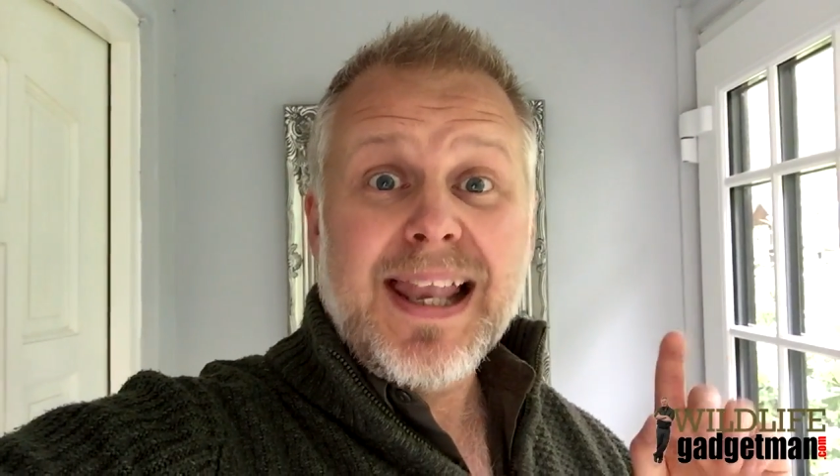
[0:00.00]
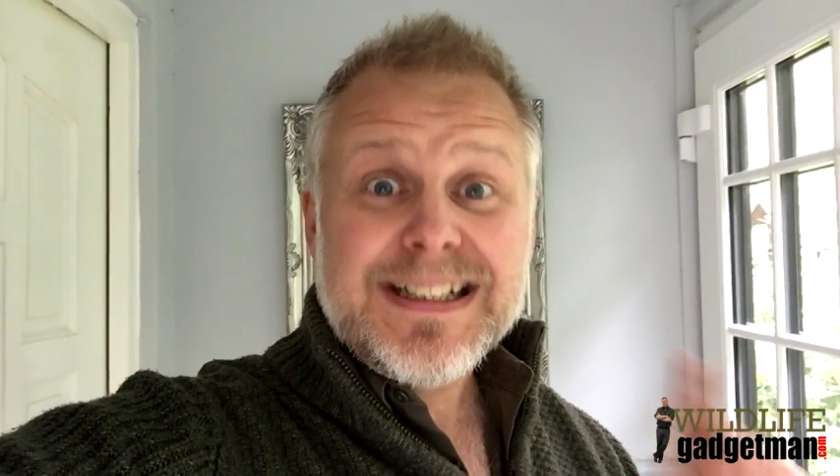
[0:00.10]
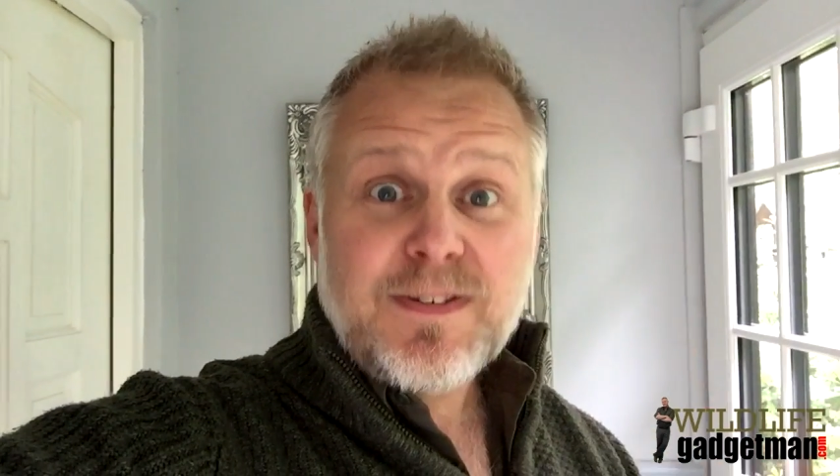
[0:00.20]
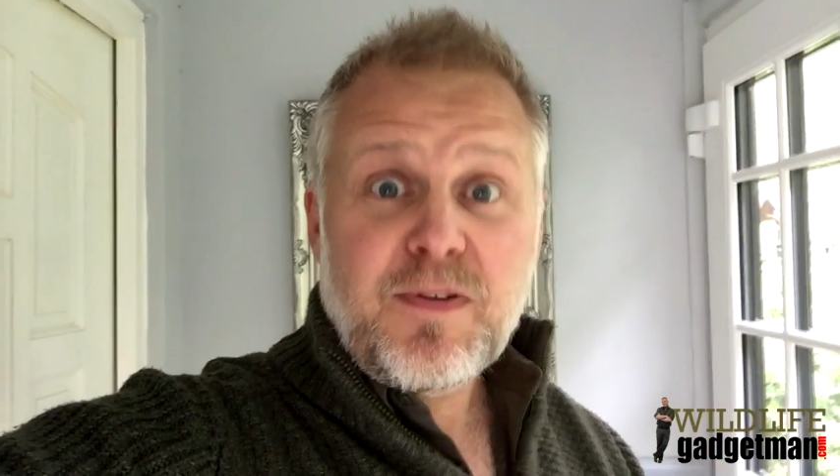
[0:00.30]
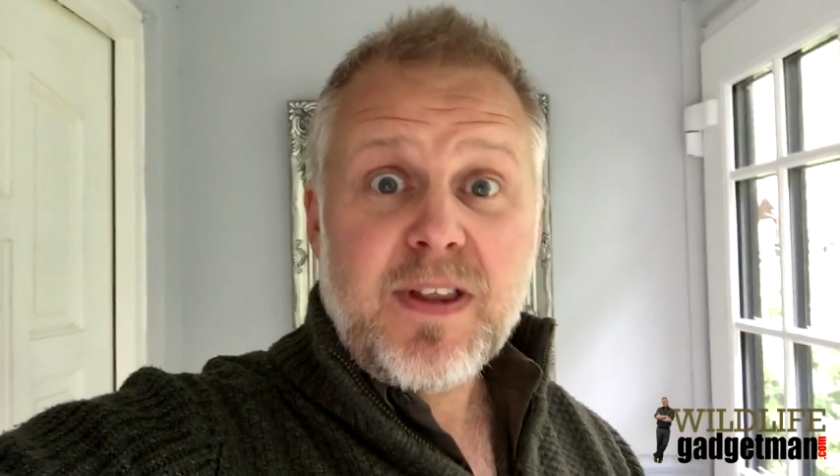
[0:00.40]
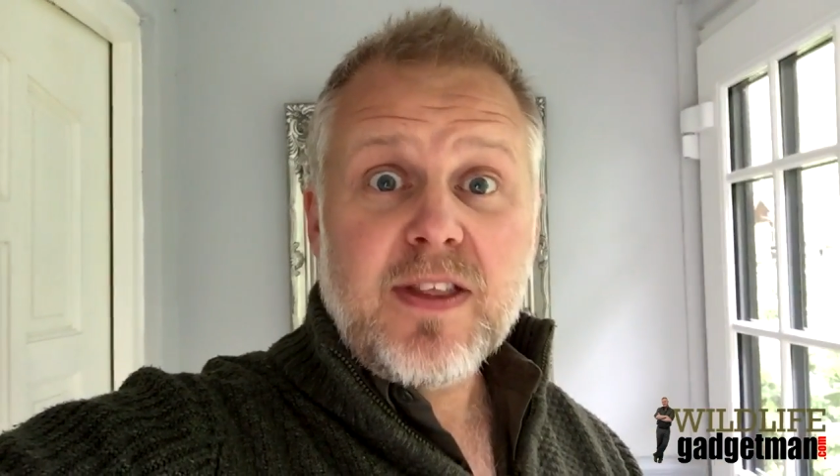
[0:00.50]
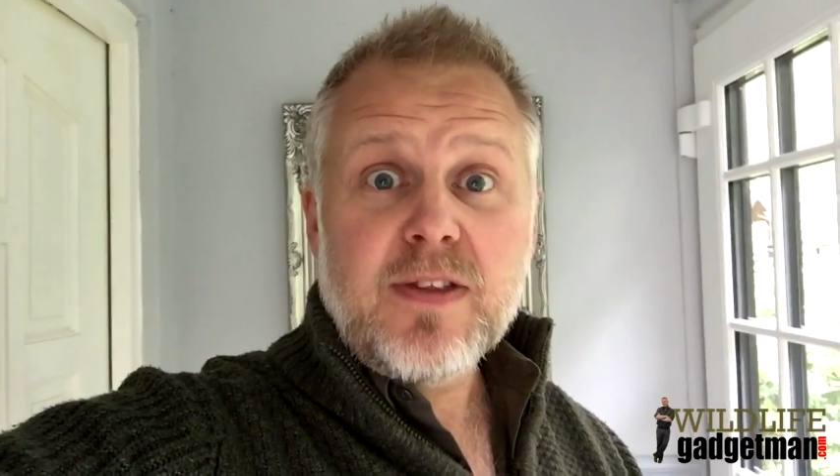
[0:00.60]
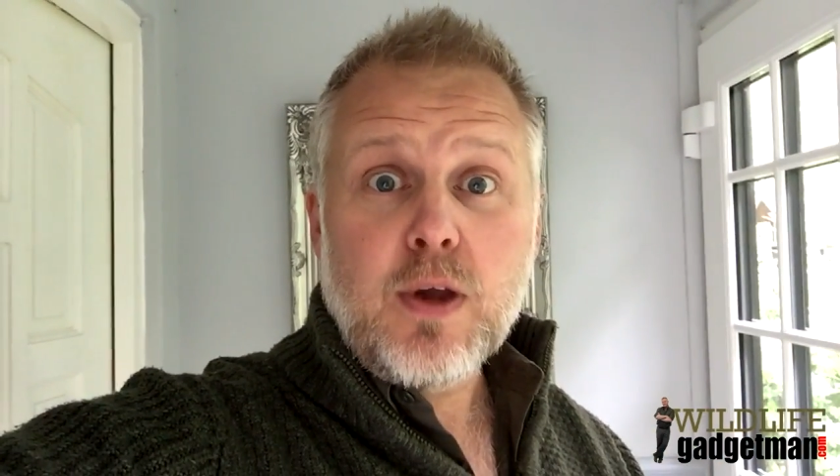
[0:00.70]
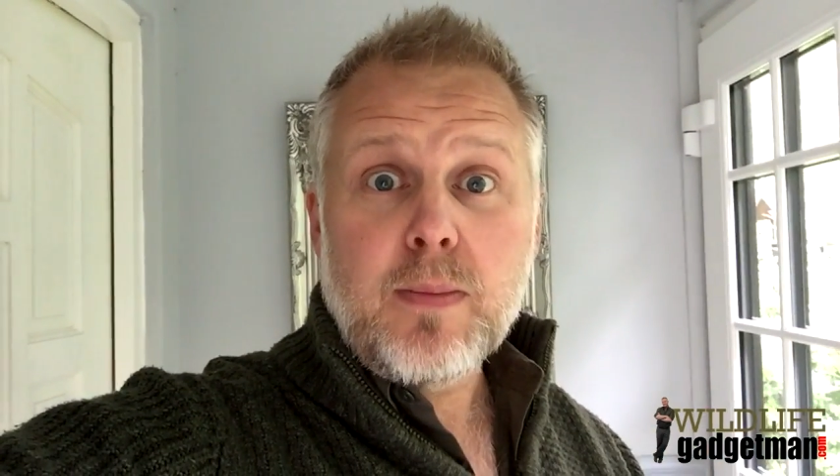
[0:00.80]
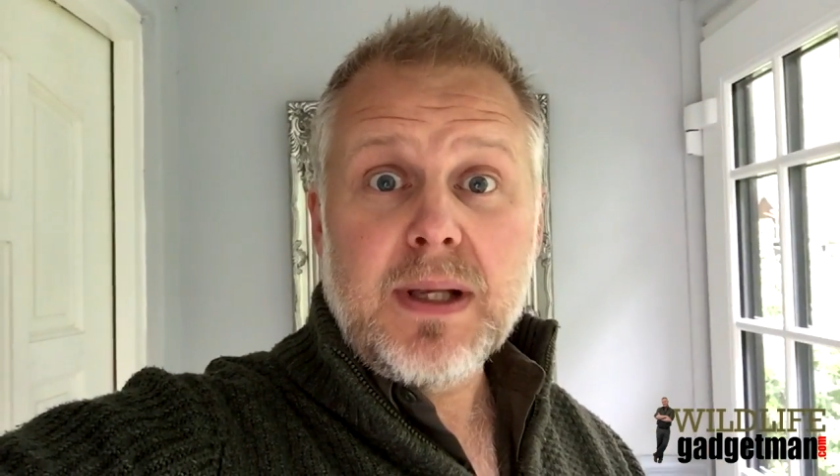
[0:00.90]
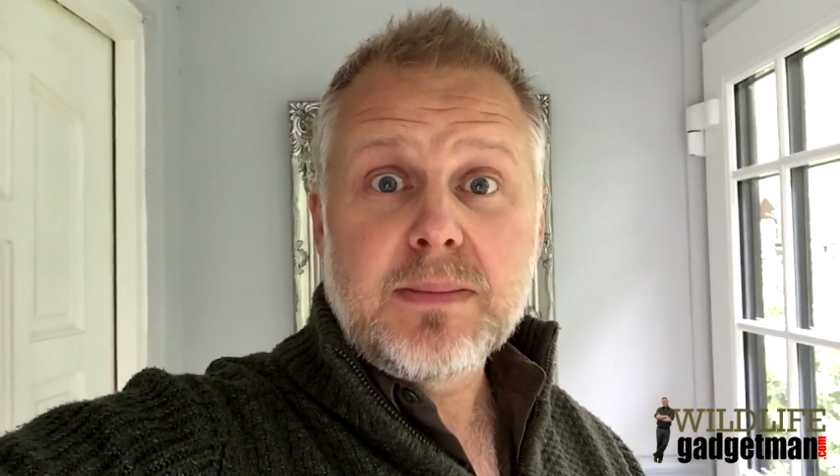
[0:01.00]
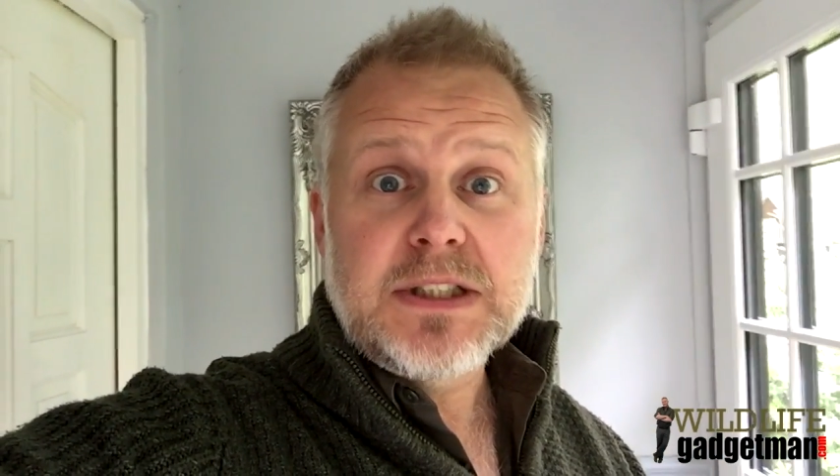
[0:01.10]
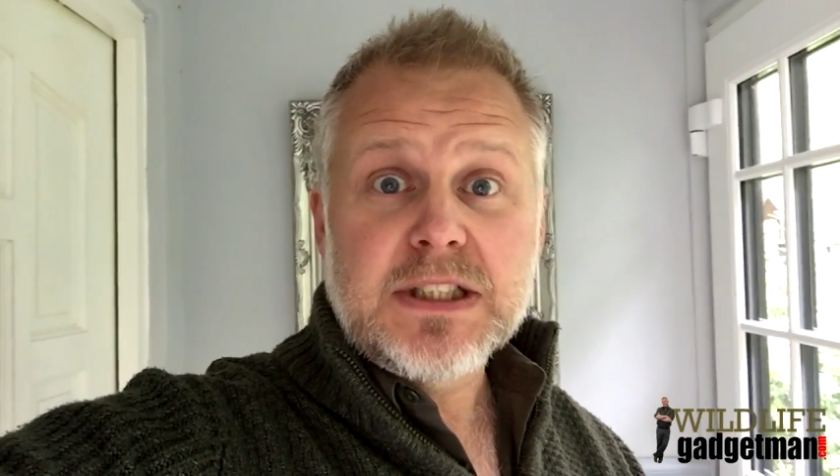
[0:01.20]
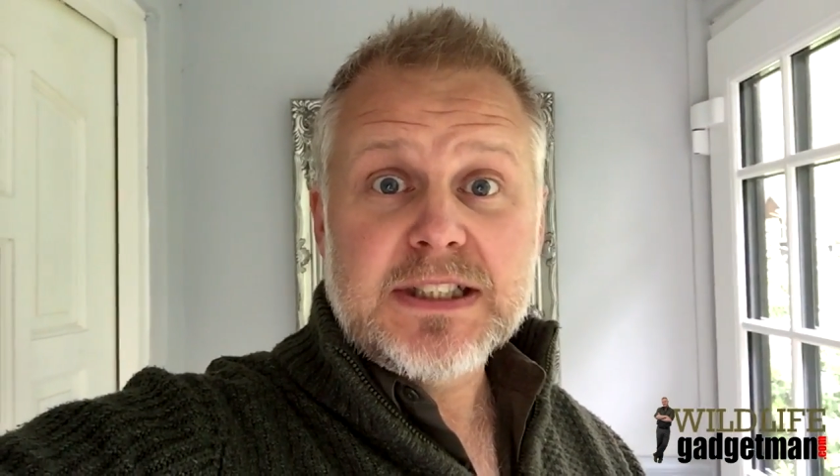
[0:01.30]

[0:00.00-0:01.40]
let's fit the thermal imaging